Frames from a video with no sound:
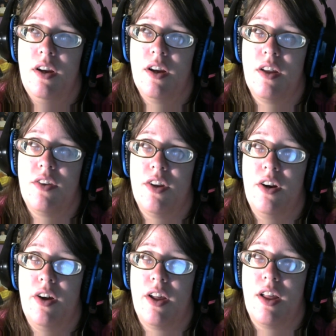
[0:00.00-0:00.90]

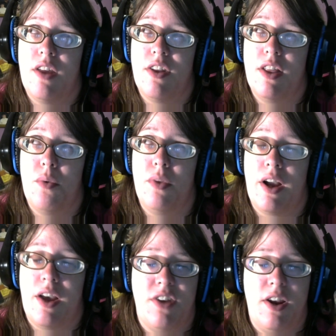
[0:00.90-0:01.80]
Considering they said that,
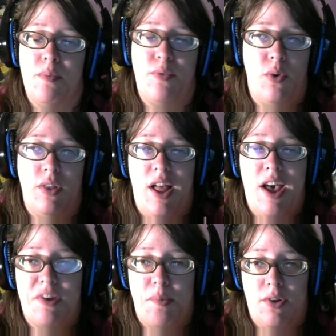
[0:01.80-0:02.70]
like I said before in the
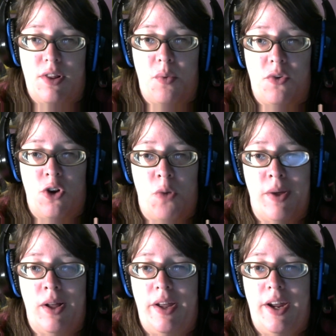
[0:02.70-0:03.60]
last episode, there was no
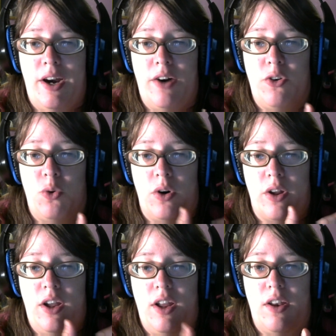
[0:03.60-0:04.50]
male heir to her
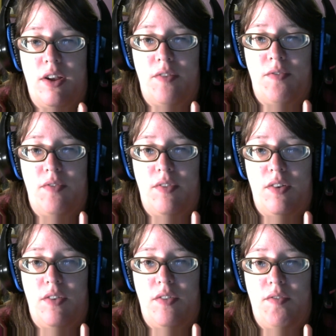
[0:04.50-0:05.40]
kingdom,
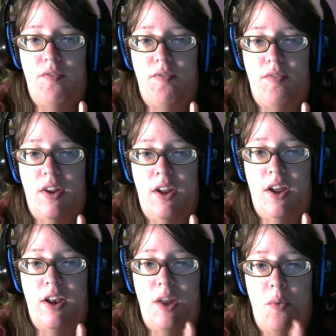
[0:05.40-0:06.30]

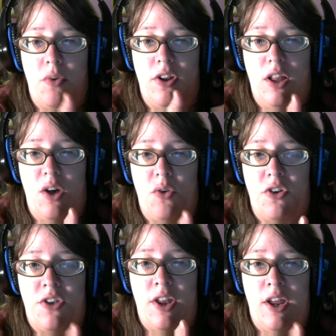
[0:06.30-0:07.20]
and he was the
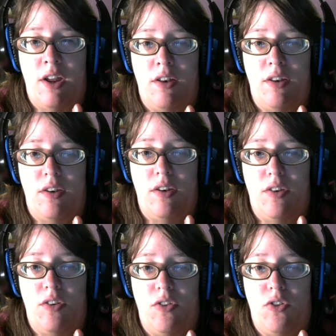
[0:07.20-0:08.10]
closest thing
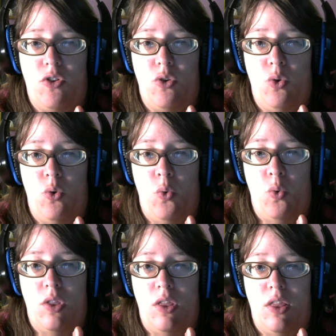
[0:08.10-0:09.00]
to
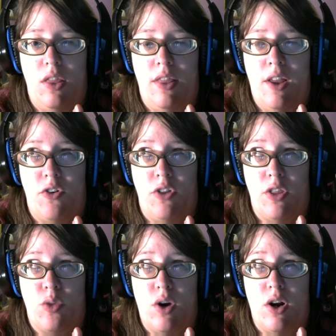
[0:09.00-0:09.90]
near to the
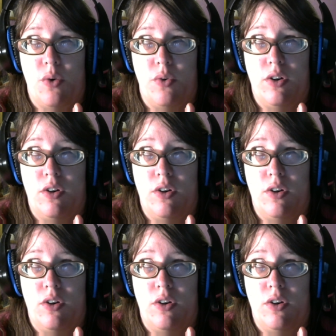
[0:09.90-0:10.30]
throne.